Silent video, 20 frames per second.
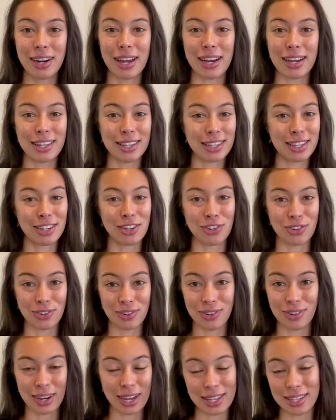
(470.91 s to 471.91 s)
as
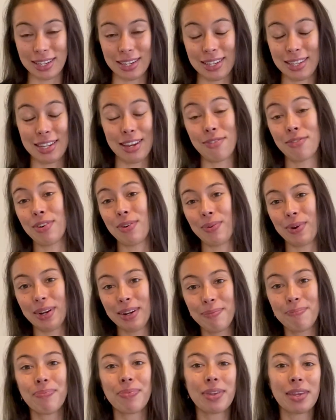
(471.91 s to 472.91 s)
does
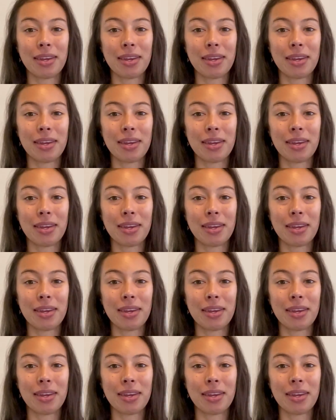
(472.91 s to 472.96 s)
everyone.